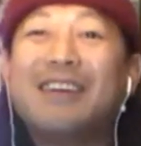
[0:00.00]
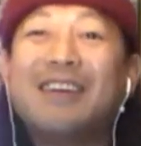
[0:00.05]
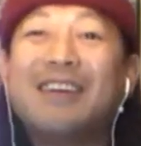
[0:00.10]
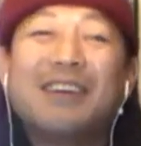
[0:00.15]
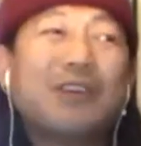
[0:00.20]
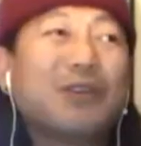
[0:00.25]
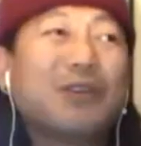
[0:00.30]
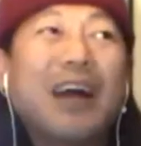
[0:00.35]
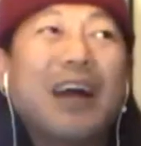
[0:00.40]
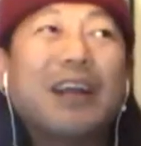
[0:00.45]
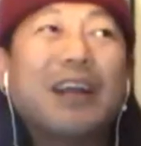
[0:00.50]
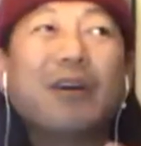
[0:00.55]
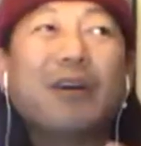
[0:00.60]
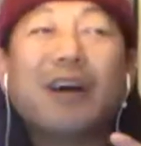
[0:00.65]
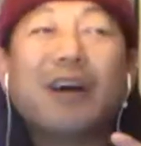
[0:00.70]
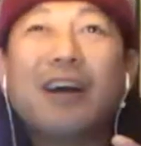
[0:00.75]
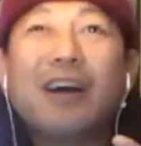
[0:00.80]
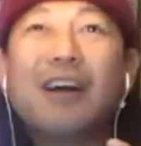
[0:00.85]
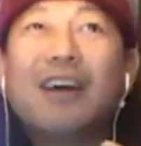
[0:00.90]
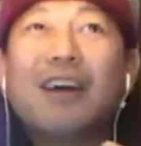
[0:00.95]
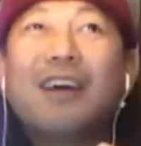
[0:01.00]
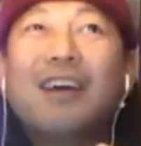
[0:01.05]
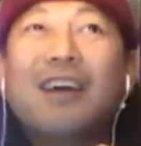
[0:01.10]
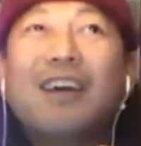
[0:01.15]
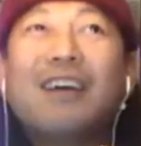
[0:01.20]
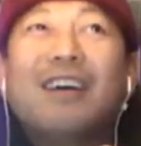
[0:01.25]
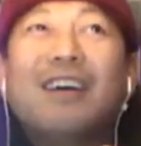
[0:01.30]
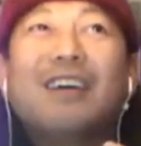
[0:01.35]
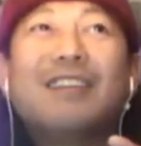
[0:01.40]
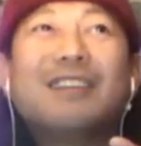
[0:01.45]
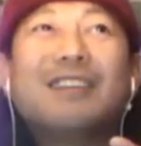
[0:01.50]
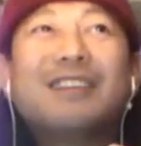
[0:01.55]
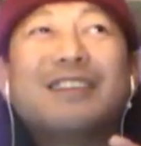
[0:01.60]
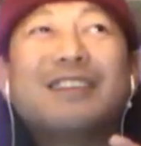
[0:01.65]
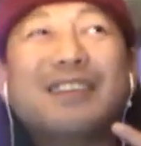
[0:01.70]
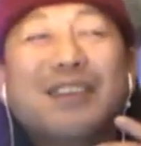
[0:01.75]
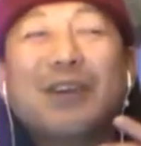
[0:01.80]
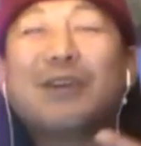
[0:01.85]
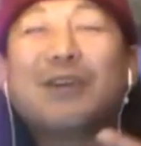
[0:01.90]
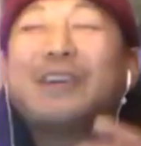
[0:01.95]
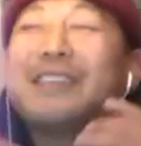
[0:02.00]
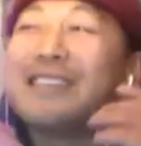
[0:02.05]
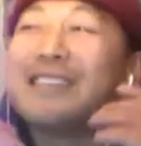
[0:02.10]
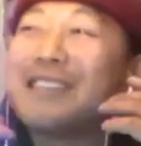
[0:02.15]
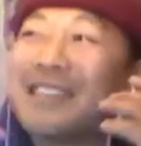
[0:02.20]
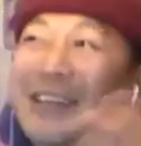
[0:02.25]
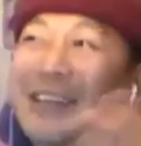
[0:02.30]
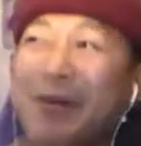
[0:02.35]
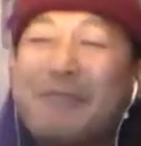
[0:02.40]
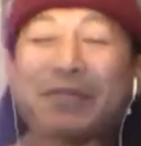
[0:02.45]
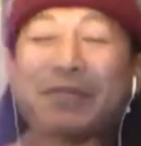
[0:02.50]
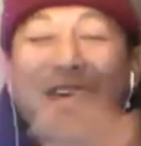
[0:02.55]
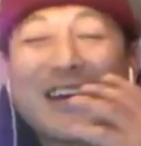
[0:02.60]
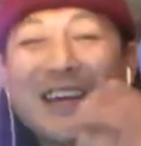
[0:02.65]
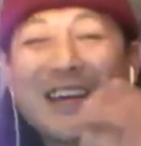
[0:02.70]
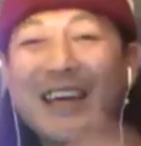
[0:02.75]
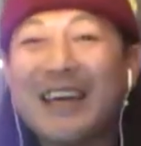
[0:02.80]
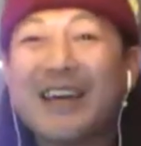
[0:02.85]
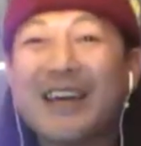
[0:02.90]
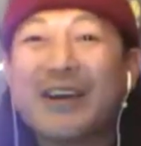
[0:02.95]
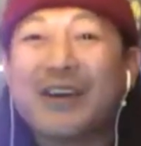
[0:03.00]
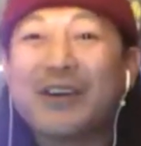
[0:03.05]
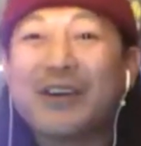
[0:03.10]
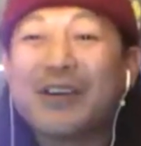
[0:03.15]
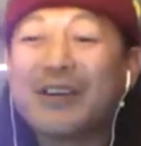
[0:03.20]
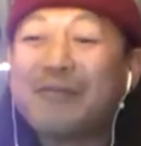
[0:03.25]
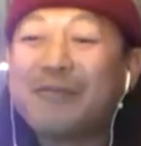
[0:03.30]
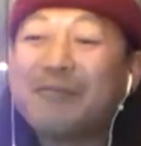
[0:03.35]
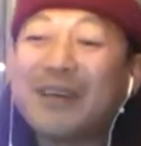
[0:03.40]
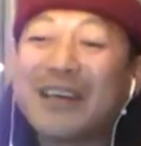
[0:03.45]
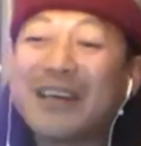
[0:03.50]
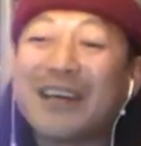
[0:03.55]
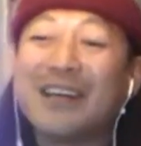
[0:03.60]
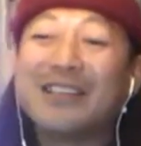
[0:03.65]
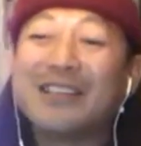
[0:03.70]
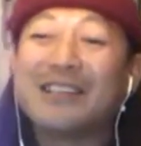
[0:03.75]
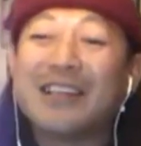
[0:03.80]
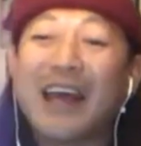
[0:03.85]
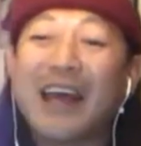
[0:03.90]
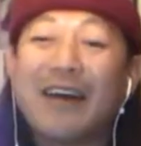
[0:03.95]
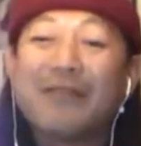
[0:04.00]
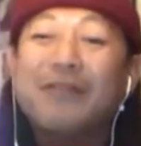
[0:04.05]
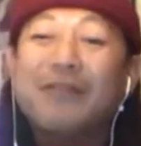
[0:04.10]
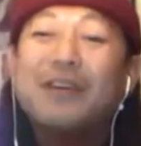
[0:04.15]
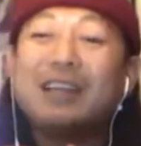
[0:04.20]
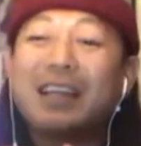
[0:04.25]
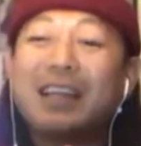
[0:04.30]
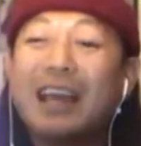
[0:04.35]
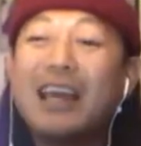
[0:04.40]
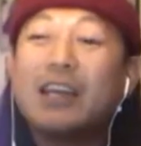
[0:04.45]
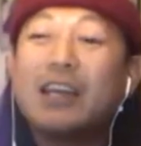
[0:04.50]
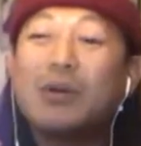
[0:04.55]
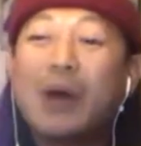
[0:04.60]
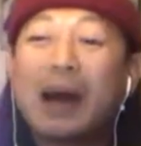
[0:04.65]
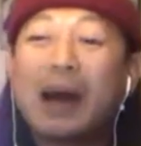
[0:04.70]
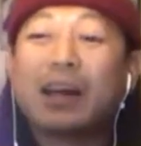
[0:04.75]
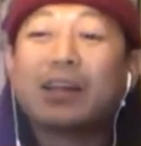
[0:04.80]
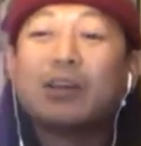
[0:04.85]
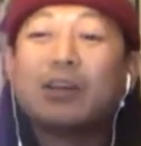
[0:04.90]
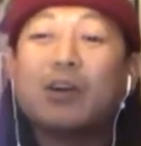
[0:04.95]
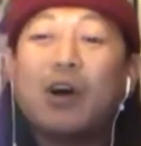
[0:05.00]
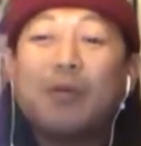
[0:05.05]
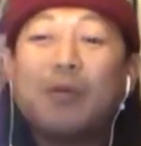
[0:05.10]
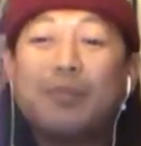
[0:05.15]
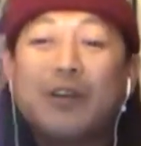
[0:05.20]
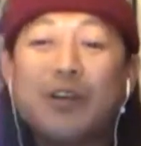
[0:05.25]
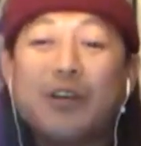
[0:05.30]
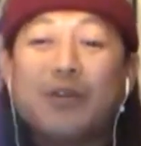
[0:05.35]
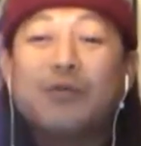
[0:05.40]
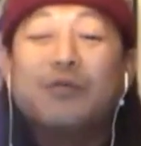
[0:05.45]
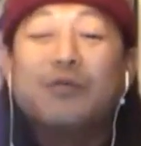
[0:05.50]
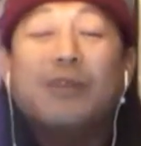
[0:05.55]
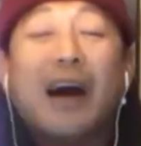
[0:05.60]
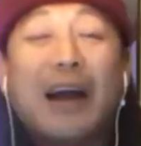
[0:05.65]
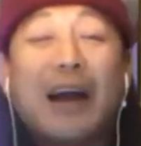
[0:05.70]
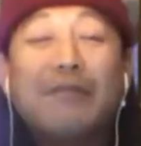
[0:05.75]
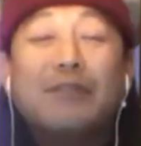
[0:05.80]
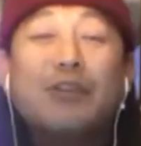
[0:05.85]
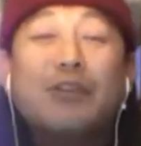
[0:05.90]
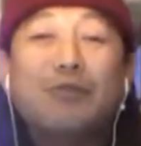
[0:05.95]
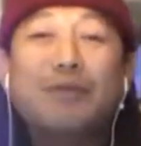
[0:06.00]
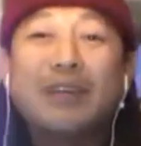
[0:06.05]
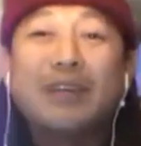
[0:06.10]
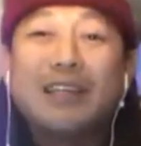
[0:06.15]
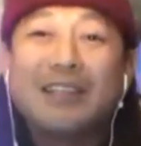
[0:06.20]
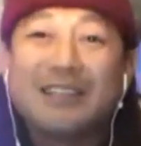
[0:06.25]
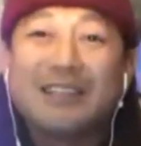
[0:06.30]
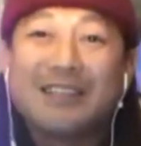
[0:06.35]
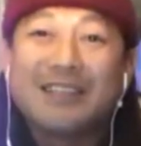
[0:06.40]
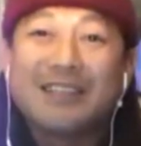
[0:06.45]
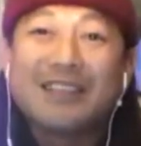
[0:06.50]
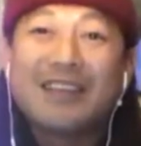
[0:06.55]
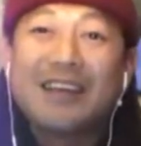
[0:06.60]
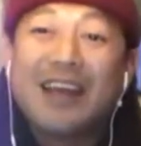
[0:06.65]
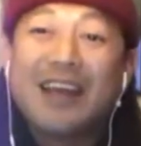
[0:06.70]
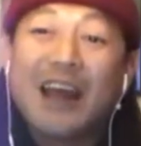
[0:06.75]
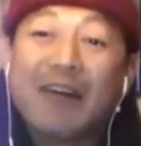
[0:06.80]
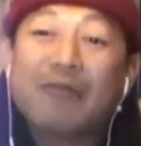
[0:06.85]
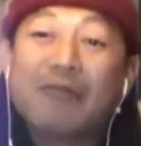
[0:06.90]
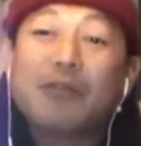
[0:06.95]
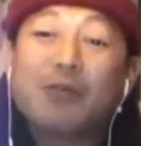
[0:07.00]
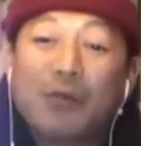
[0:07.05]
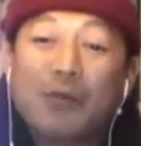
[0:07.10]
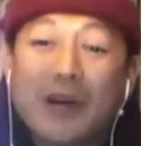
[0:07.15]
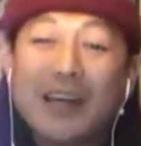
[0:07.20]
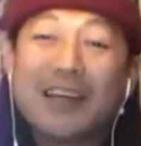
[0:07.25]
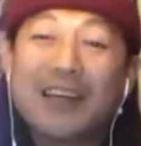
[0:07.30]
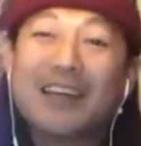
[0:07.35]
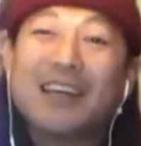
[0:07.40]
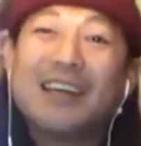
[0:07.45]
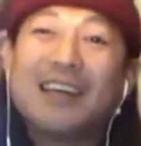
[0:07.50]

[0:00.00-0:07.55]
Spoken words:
you're like, there is something here, because every day you had to go up and do 5 new minutes every week.